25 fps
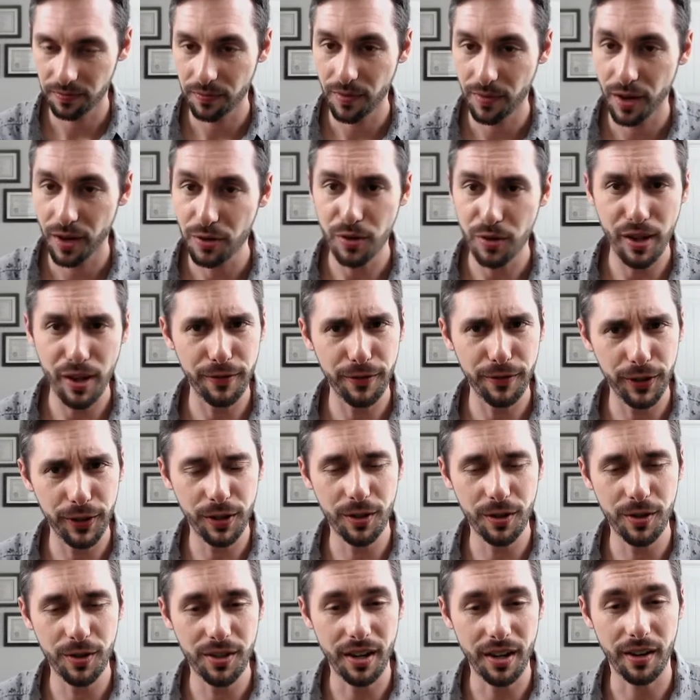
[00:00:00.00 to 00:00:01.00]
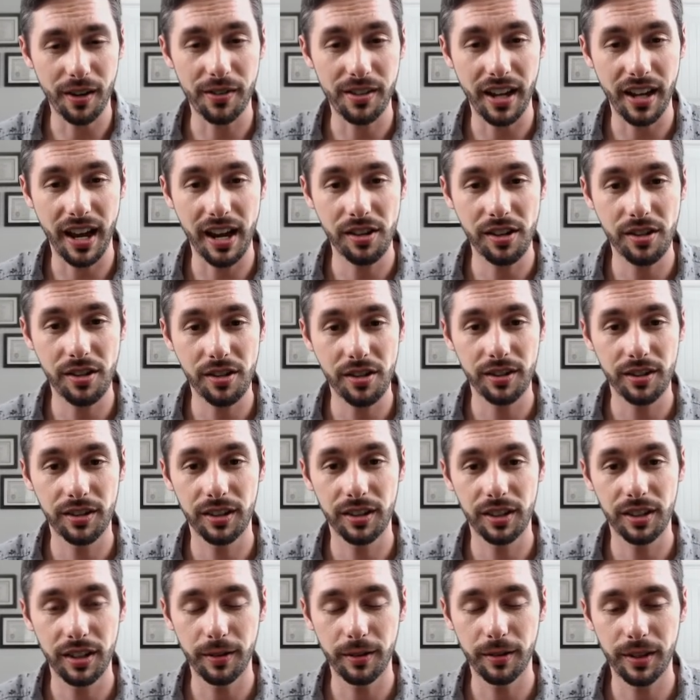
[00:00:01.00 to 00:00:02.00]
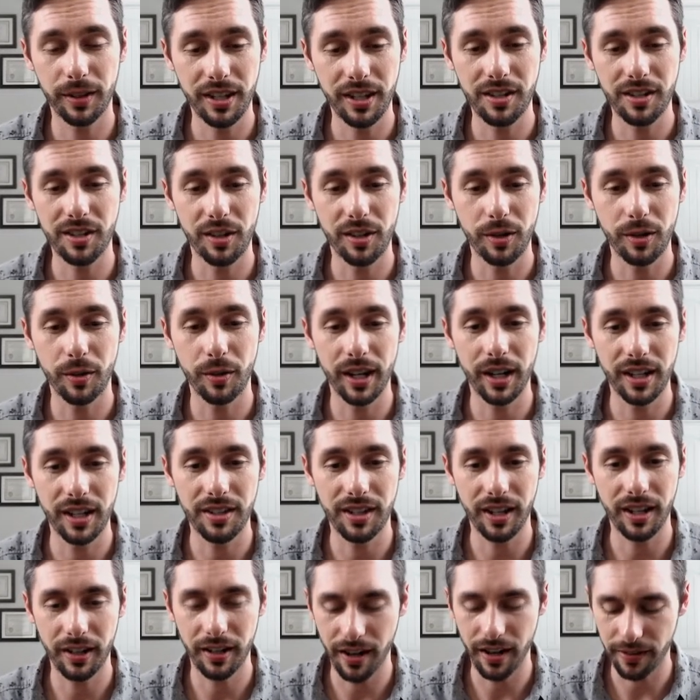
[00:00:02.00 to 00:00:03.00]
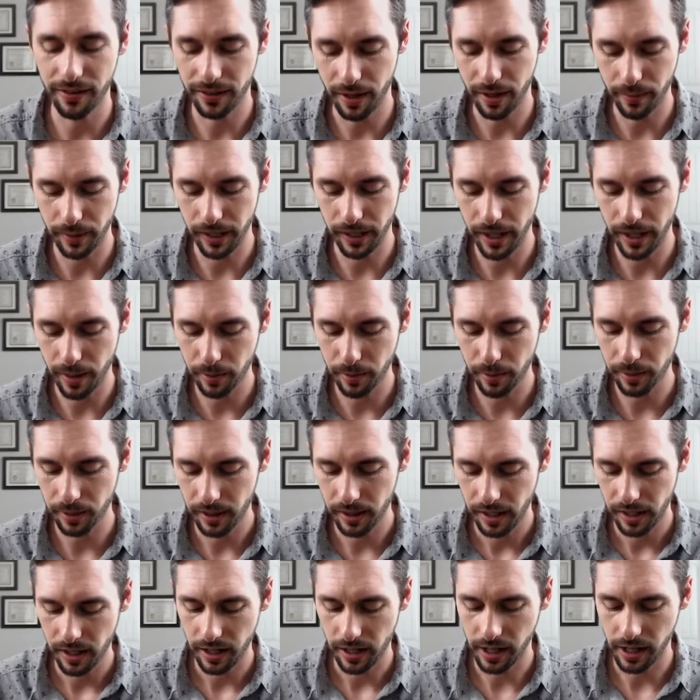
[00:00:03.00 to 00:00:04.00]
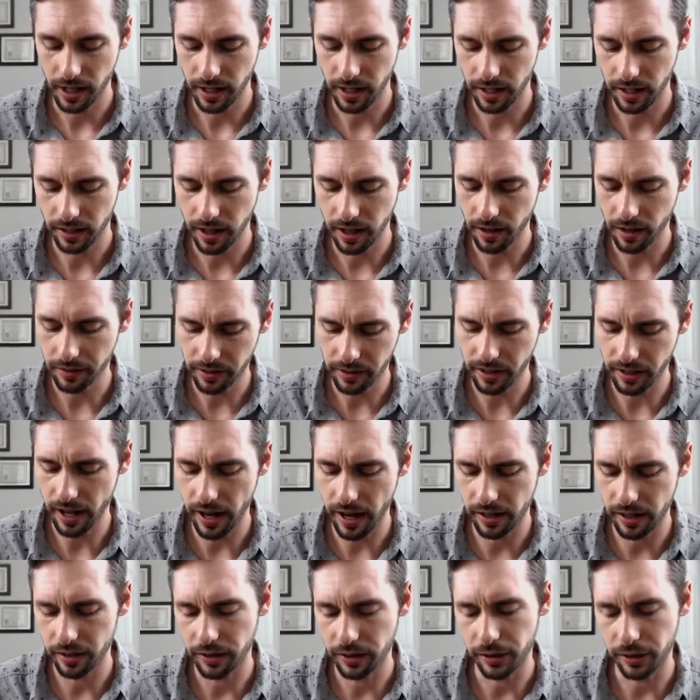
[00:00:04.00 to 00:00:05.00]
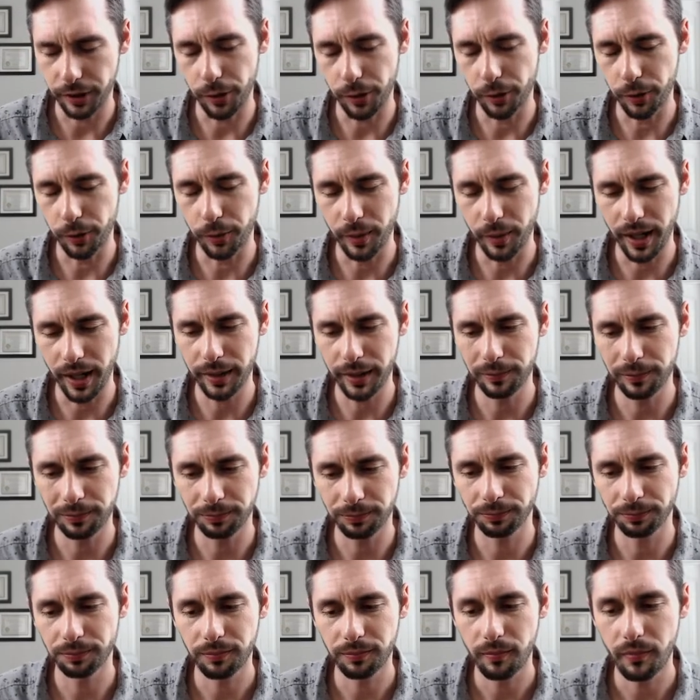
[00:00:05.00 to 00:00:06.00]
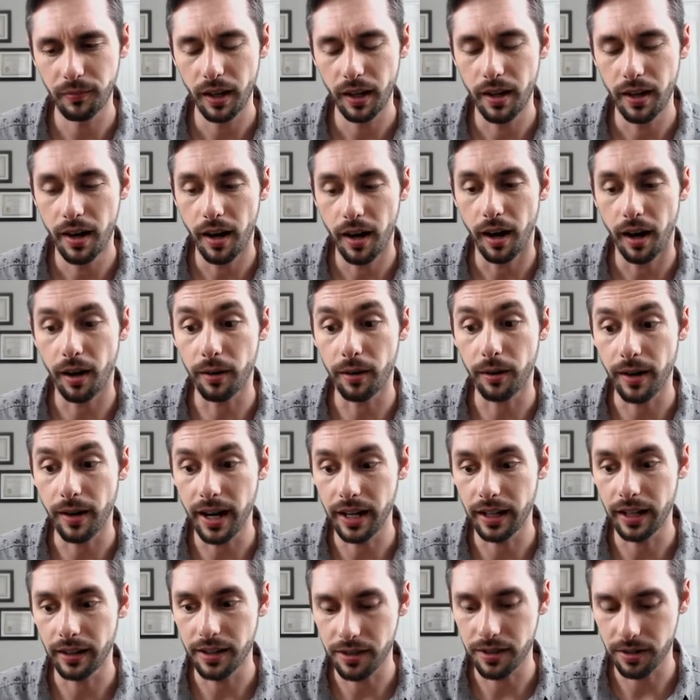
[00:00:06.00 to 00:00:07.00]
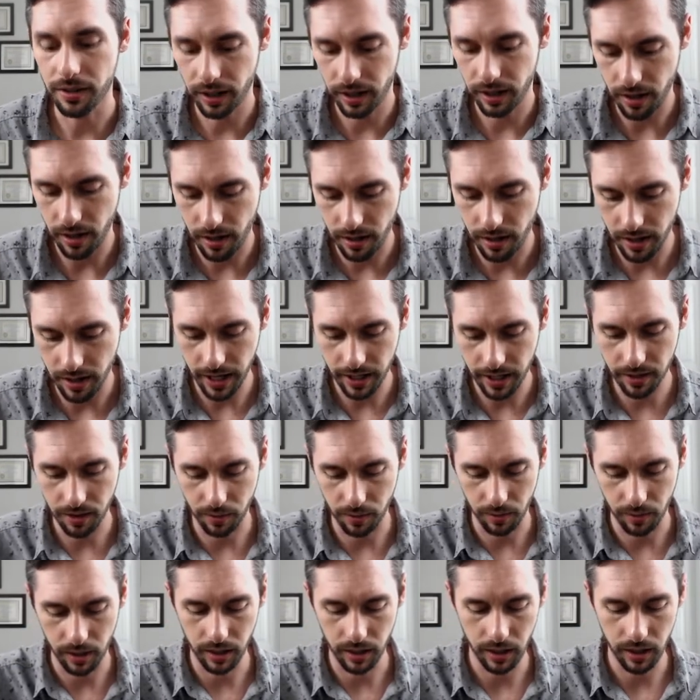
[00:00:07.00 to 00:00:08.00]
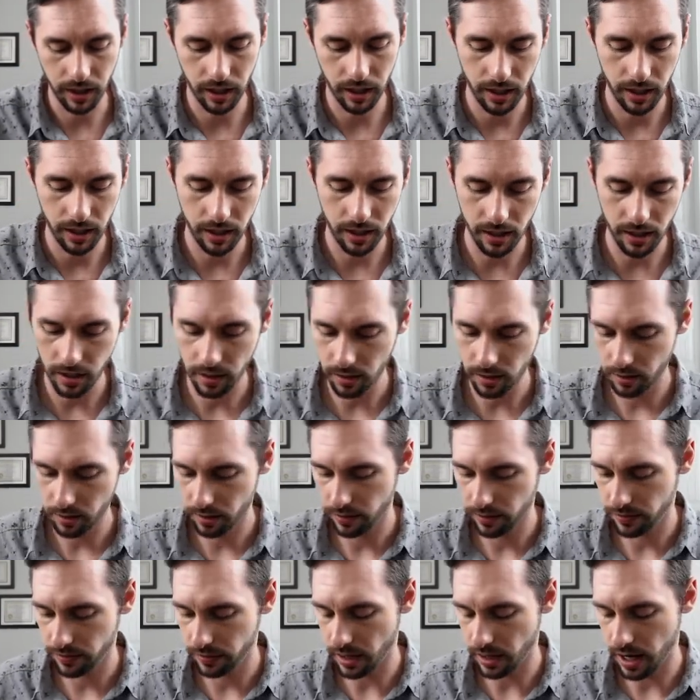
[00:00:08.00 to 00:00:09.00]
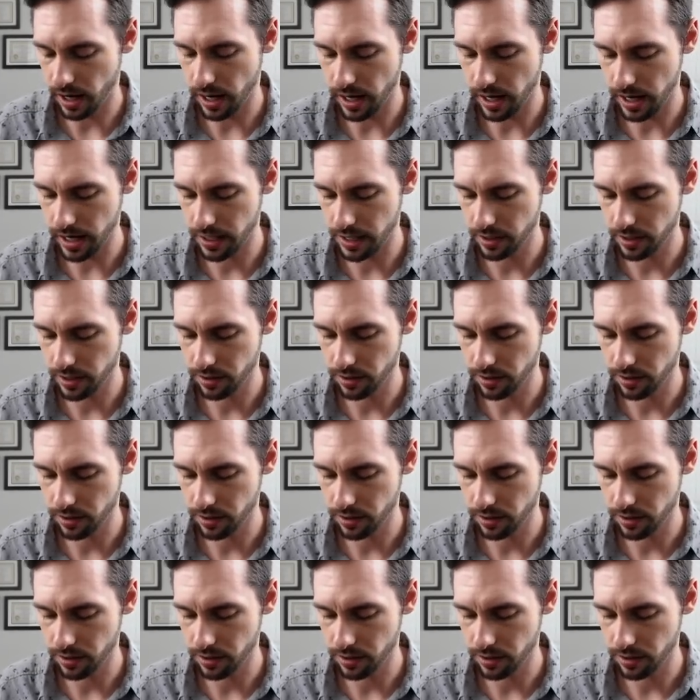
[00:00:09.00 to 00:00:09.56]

do that for your own self, Sag, with this annoyance that you have coming up. Color that in your own way. All right, let's look at our next one here. We've got,